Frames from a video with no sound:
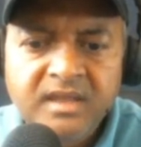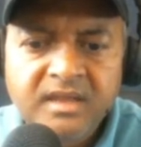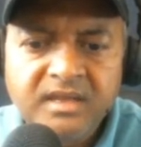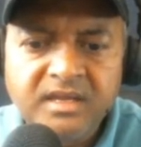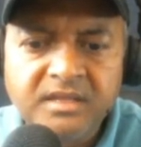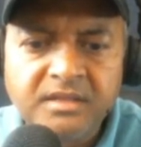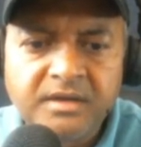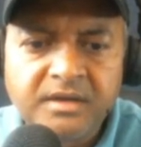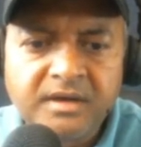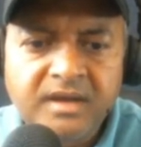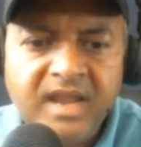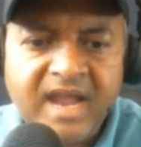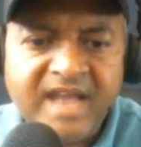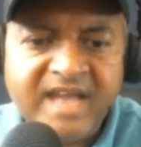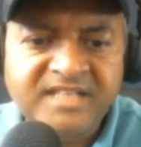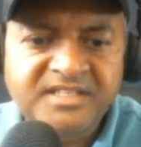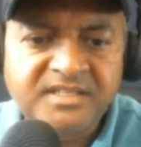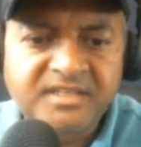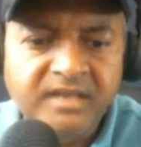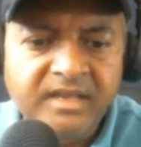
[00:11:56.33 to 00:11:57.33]
either
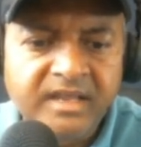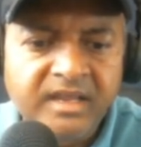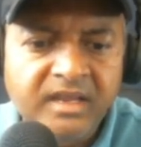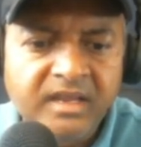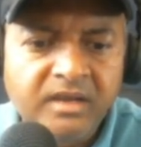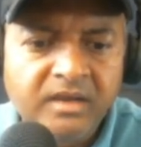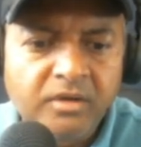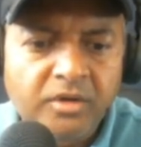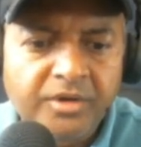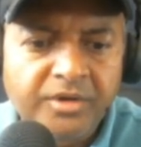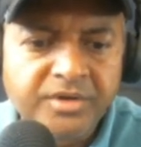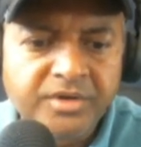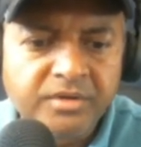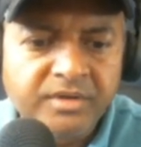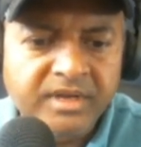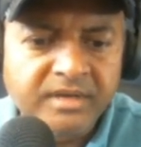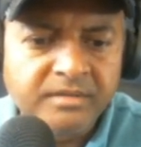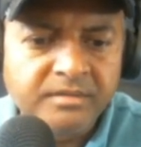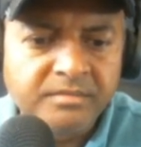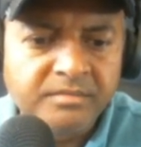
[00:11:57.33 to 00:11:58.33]
castling, or you
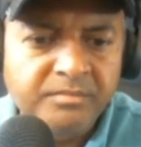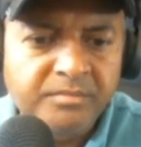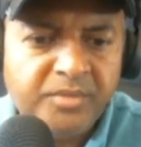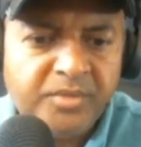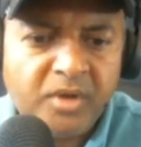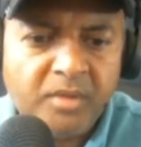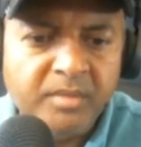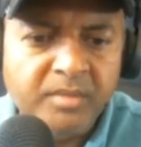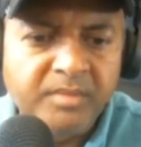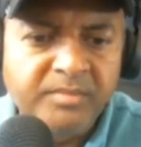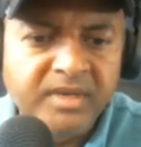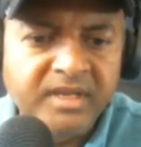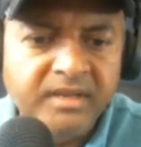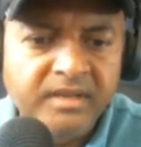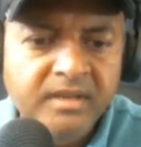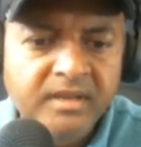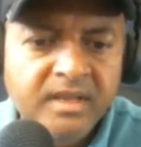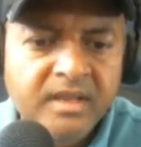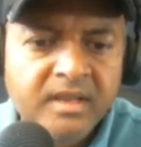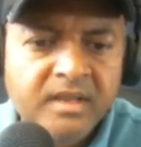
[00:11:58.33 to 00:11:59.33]
can
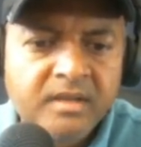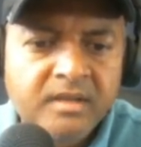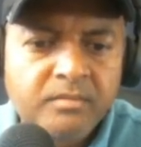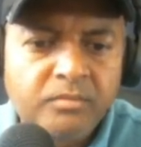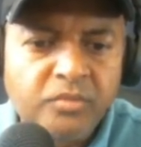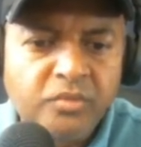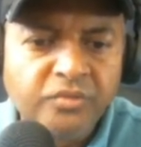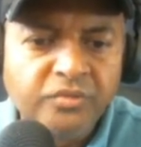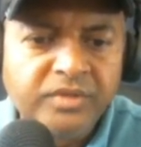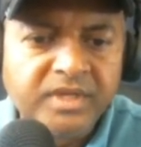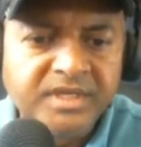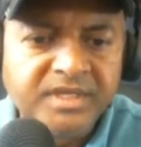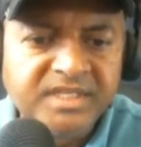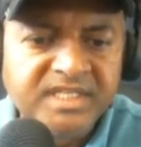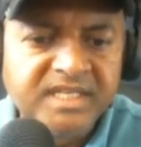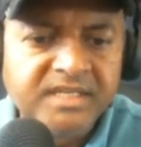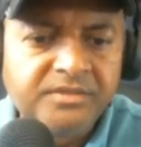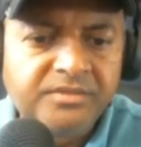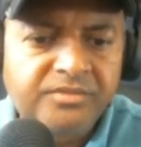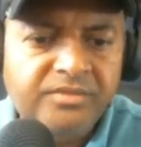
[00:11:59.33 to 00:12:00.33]
probably move the
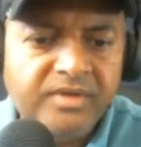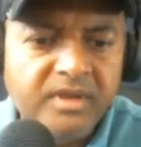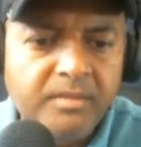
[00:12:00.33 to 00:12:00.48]
d3